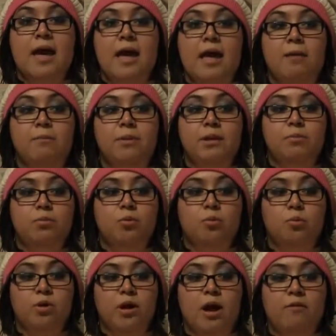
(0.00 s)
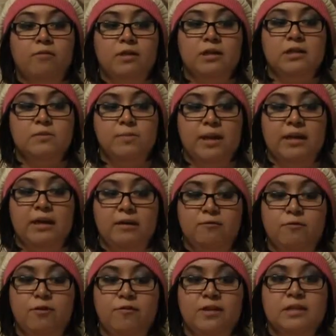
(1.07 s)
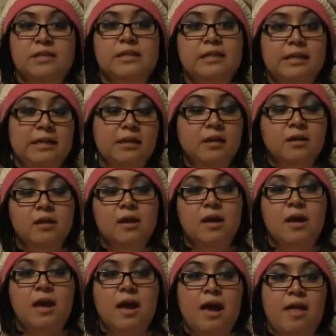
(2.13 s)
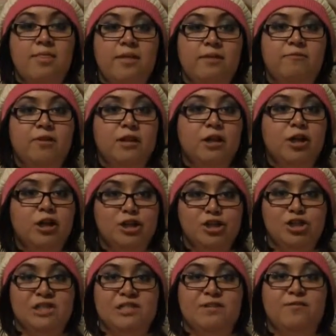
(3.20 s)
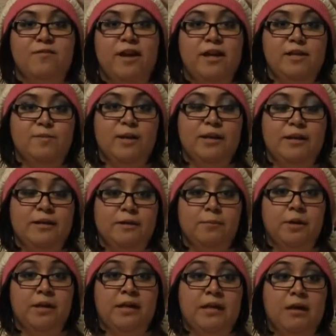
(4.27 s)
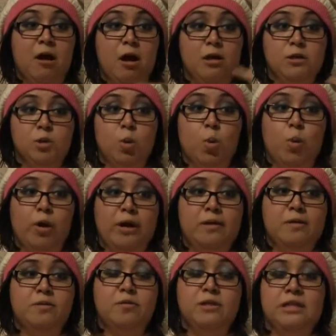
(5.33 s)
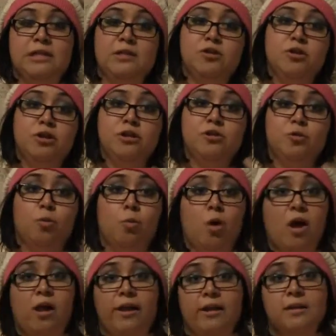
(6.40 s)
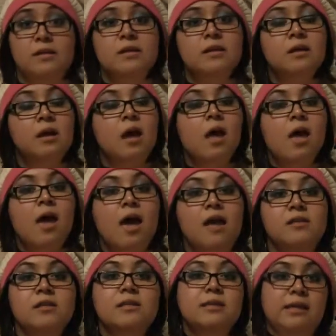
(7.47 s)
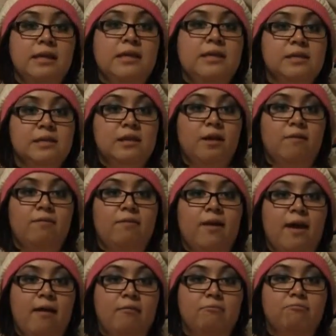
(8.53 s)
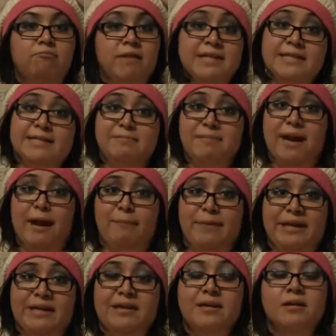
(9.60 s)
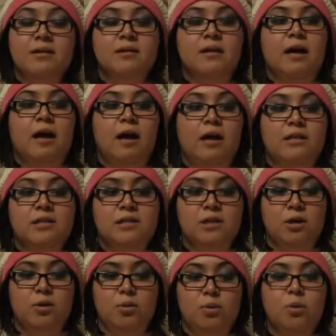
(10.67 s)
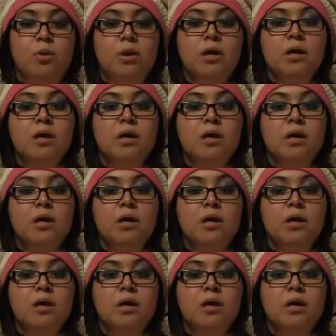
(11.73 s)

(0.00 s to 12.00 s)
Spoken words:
and people were not really spending frivolously, and they really couldn't justify spending their money on toys or t-shirts or wallets and just geeky stuff that makes them happy. So